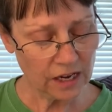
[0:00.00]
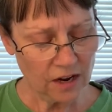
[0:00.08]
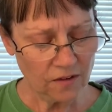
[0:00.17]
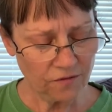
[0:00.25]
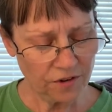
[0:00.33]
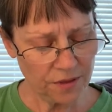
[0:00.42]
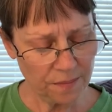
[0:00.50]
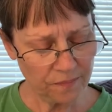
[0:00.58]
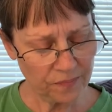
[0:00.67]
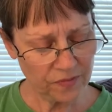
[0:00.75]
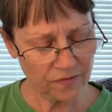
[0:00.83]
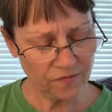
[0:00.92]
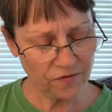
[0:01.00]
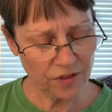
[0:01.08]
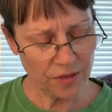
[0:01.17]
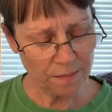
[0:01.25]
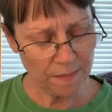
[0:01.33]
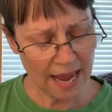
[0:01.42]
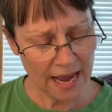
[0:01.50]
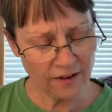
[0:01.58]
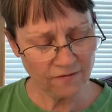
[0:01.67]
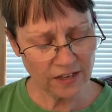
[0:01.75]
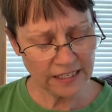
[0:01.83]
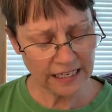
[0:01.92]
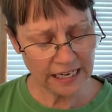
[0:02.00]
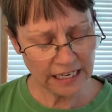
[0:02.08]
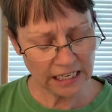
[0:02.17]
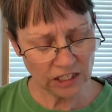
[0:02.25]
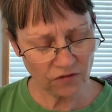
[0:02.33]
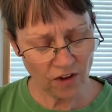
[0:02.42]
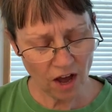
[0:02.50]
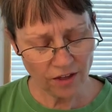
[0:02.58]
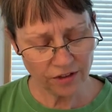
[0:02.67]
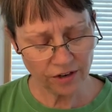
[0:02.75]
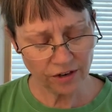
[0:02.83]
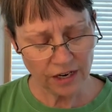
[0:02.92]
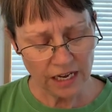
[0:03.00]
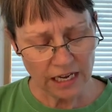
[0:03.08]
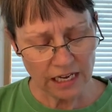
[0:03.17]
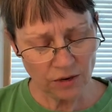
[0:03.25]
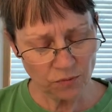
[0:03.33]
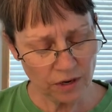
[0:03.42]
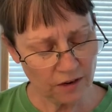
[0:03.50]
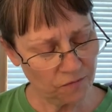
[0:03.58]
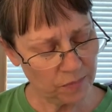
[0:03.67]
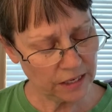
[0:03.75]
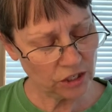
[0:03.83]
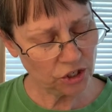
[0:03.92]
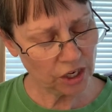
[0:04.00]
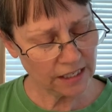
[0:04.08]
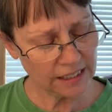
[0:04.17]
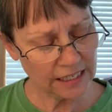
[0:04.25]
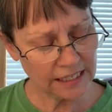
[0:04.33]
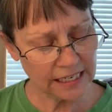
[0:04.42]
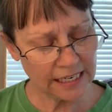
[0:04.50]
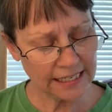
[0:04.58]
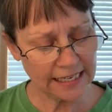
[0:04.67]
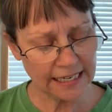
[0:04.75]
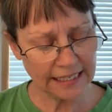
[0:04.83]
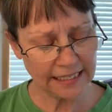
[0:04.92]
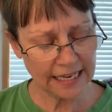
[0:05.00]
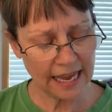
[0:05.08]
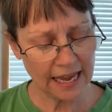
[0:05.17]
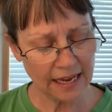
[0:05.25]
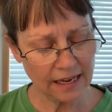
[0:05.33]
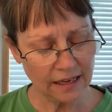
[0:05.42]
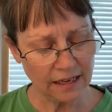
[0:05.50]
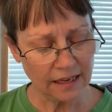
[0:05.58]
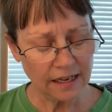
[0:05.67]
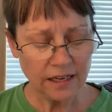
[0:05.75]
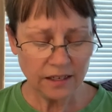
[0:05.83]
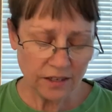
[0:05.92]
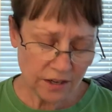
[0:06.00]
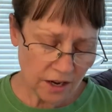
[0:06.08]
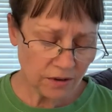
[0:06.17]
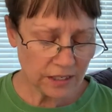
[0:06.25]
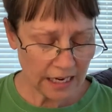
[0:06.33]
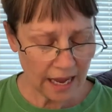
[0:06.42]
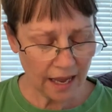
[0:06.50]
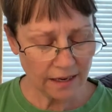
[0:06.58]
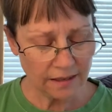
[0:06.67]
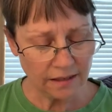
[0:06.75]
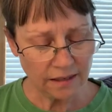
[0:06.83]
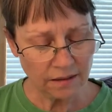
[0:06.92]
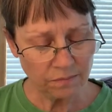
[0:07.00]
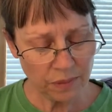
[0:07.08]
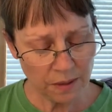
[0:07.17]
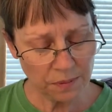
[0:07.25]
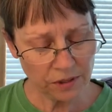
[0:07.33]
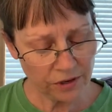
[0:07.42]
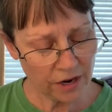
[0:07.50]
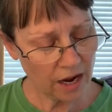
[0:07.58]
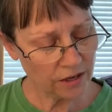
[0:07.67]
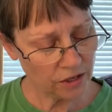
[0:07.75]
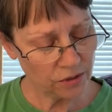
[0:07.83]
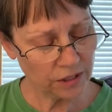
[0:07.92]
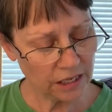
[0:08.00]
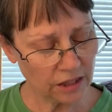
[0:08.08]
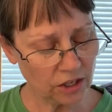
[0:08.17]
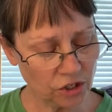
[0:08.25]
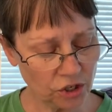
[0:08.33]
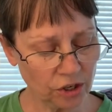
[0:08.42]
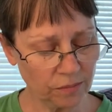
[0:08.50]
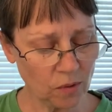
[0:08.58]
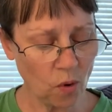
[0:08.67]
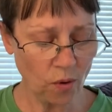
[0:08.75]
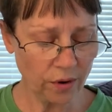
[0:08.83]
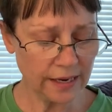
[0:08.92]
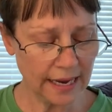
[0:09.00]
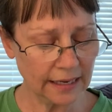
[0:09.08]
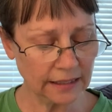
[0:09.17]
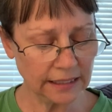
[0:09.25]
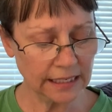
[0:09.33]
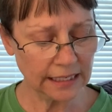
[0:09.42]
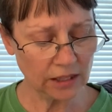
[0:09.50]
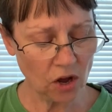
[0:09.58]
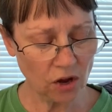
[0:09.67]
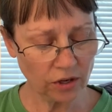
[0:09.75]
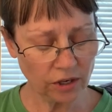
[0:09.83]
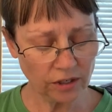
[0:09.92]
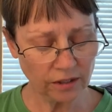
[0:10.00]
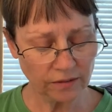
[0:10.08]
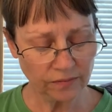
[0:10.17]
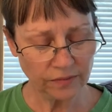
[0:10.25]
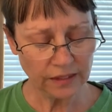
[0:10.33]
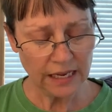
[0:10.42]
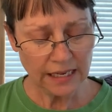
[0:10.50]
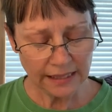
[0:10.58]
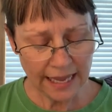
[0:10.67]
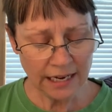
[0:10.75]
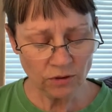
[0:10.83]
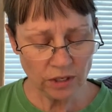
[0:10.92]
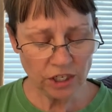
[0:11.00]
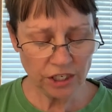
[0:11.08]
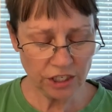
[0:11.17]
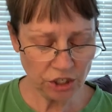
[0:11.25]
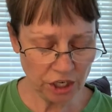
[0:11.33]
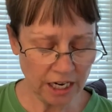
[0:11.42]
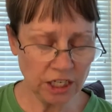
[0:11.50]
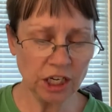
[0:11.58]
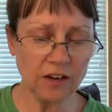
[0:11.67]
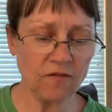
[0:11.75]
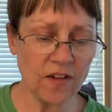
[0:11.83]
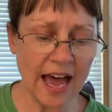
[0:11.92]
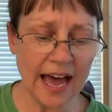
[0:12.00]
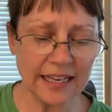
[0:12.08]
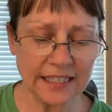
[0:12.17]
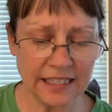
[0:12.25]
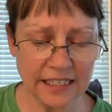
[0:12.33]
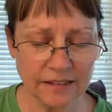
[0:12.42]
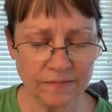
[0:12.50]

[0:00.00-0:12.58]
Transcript: For the man visiting his father, it would have been just as easy to say, you know, Dad, people are not using the term Oriental any longer. Language is changing fast.